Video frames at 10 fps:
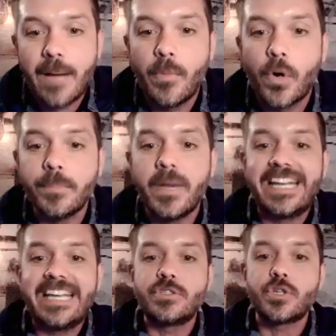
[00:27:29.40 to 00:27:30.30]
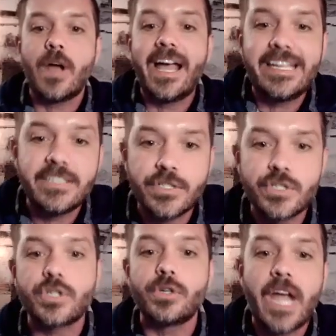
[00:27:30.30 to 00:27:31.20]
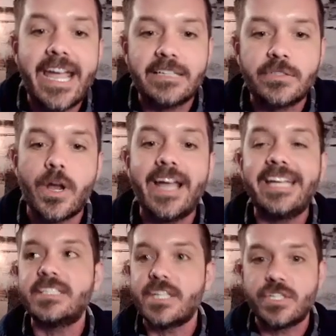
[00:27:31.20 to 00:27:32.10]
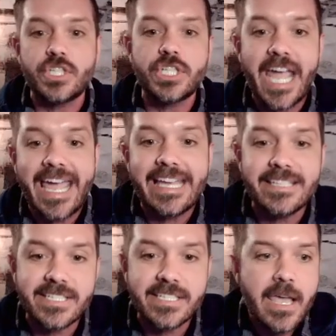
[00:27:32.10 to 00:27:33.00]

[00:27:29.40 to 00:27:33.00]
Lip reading: more money trying to chase